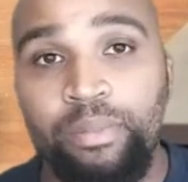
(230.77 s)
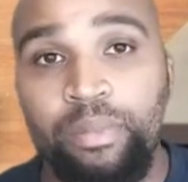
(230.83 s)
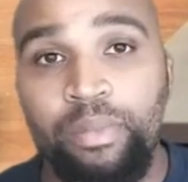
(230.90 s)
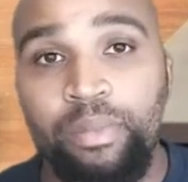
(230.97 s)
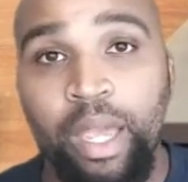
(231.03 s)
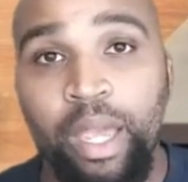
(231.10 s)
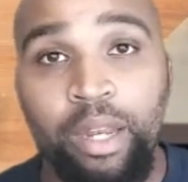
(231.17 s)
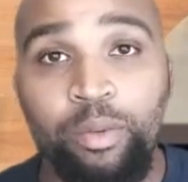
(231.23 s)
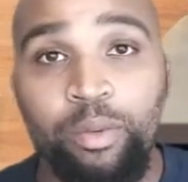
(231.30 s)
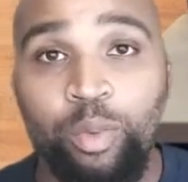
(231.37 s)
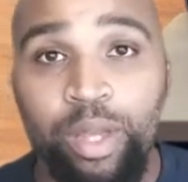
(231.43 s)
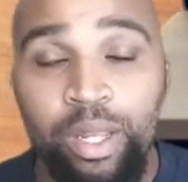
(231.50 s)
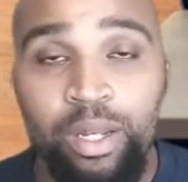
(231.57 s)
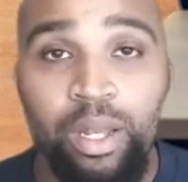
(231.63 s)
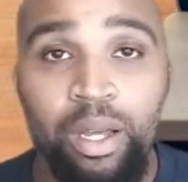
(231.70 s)
And
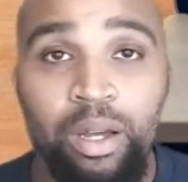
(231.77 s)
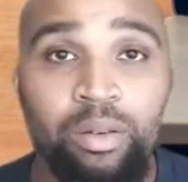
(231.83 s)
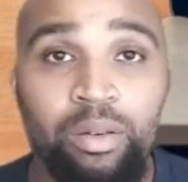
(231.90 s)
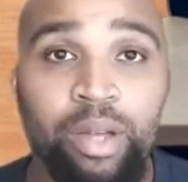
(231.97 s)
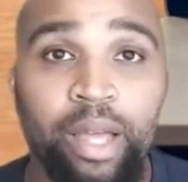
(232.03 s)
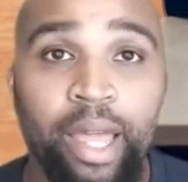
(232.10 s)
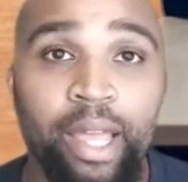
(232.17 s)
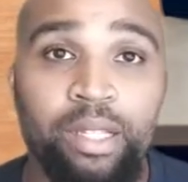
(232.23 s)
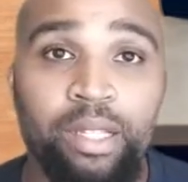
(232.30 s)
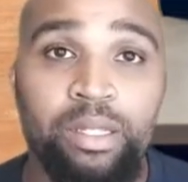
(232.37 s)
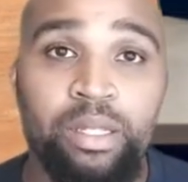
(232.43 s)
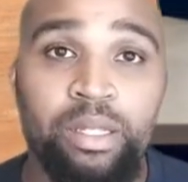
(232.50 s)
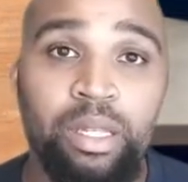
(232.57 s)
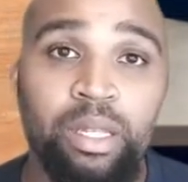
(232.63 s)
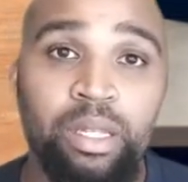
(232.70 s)
we know
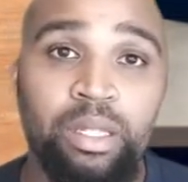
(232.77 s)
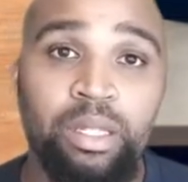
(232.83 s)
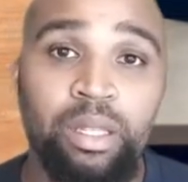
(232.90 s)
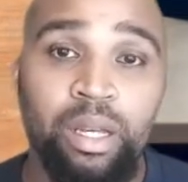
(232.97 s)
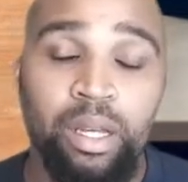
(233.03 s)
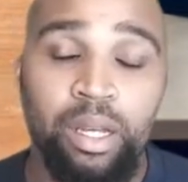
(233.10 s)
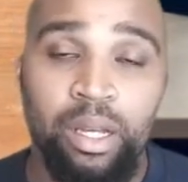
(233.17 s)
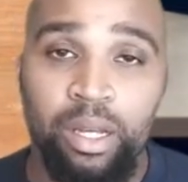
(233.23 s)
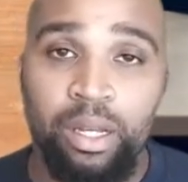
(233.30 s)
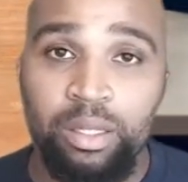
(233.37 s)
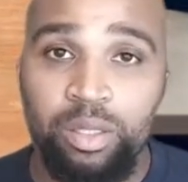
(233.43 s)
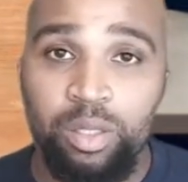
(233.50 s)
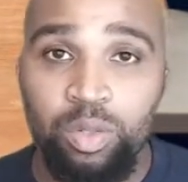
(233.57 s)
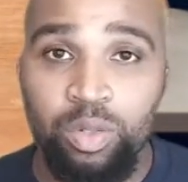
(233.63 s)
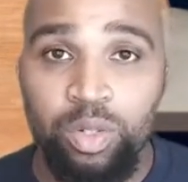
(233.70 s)
as the
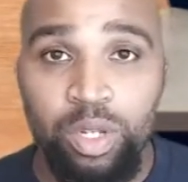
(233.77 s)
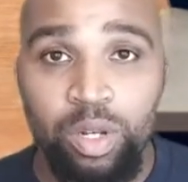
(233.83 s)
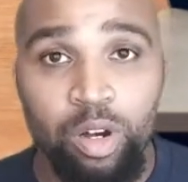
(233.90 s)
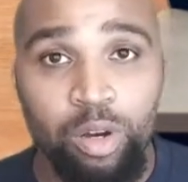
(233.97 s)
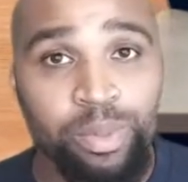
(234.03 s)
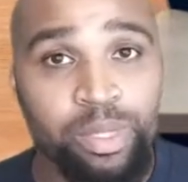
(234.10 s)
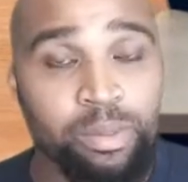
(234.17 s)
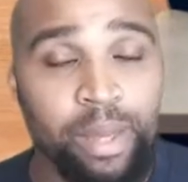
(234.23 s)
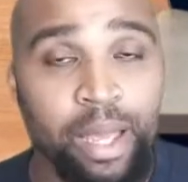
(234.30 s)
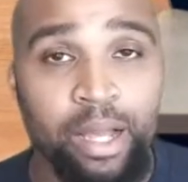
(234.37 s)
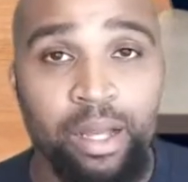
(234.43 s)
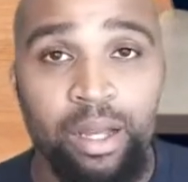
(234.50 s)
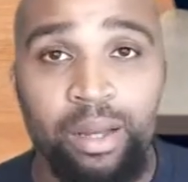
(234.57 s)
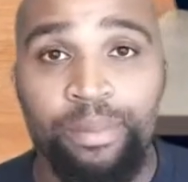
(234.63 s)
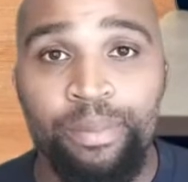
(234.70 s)
school year opens
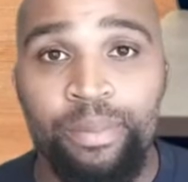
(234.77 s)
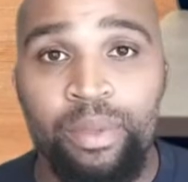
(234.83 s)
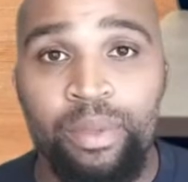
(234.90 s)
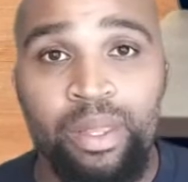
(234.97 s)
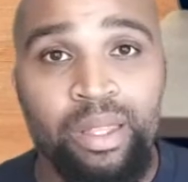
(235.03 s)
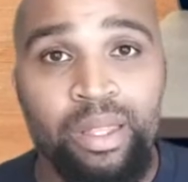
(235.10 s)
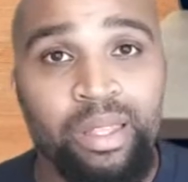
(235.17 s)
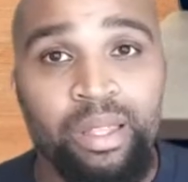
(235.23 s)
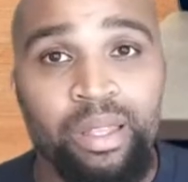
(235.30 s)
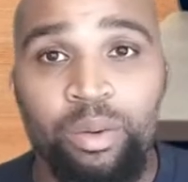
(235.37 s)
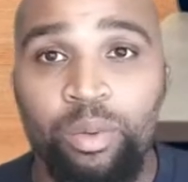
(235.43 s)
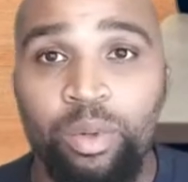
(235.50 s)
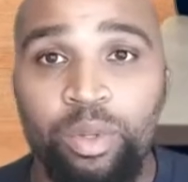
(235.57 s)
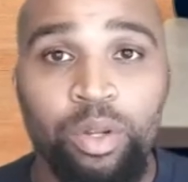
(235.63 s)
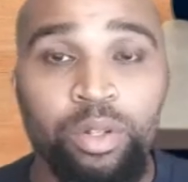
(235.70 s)
back up,
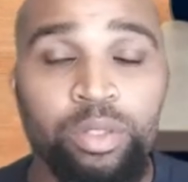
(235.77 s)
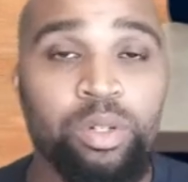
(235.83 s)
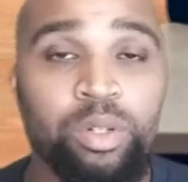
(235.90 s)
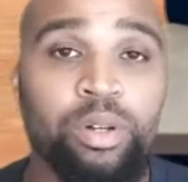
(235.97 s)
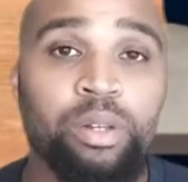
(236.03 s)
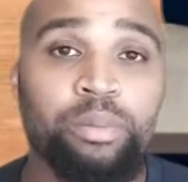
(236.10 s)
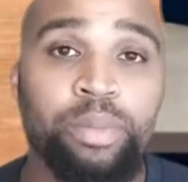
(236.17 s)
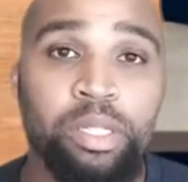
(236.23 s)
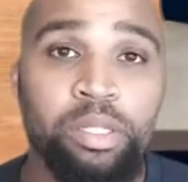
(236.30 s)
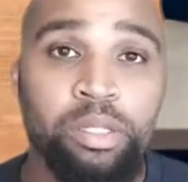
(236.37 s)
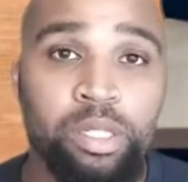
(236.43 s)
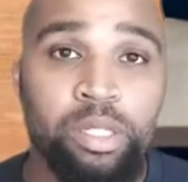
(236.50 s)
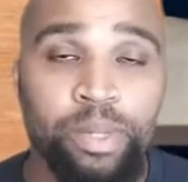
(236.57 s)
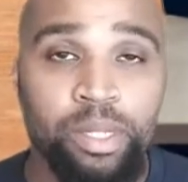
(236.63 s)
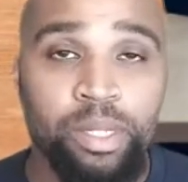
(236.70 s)
there's going to be
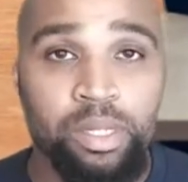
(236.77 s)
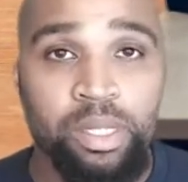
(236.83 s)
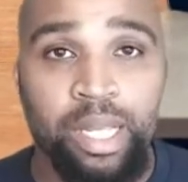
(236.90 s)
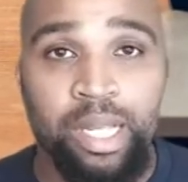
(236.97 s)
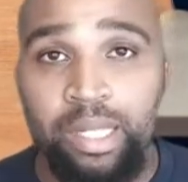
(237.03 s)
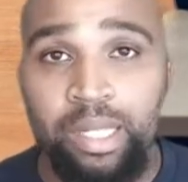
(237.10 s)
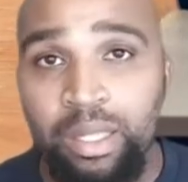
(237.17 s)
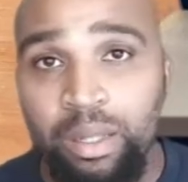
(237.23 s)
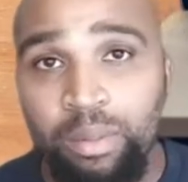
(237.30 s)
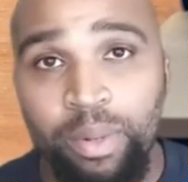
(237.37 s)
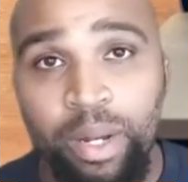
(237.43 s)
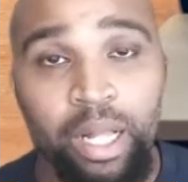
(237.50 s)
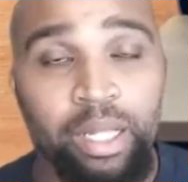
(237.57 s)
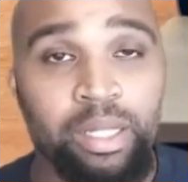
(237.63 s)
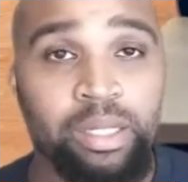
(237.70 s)
suspensions. That's in the
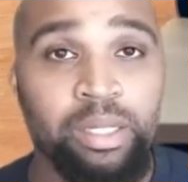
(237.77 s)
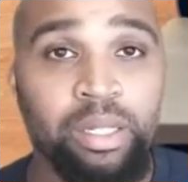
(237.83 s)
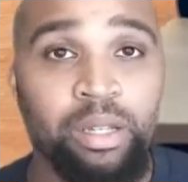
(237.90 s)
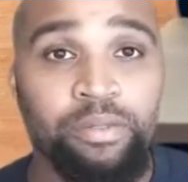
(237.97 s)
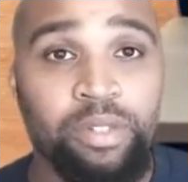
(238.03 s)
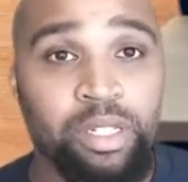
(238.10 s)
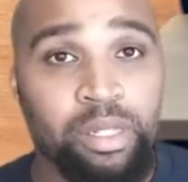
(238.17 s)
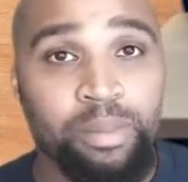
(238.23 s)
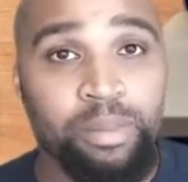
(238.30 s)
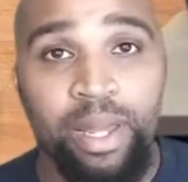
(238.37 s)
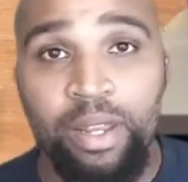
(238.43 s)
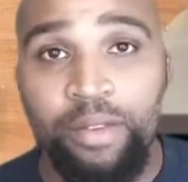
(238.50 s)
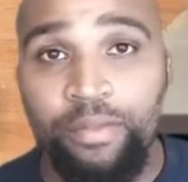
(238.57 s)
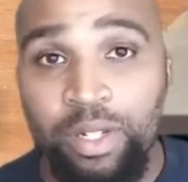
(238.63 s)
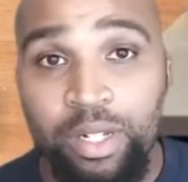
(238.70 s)
policy of just about
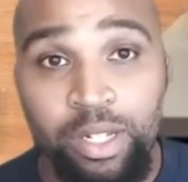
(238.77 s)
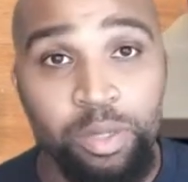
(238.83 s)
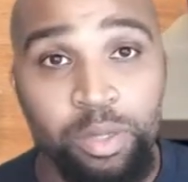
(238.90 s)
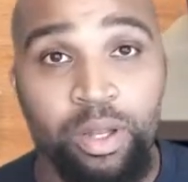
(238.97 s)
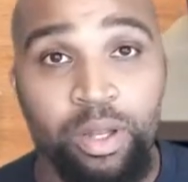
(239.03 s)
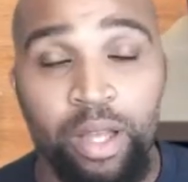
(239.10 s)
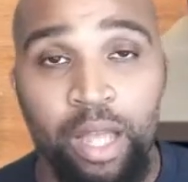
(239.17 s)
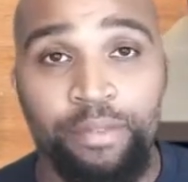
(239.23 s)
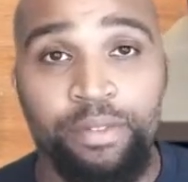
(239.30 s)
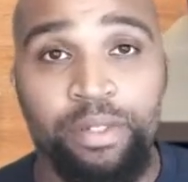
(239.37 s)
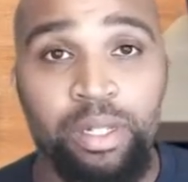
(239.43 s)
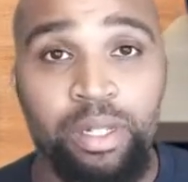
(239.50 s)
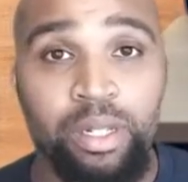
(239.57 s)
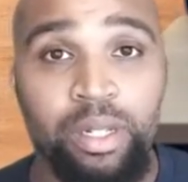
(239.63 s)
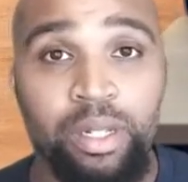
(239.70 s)
every district I've seen.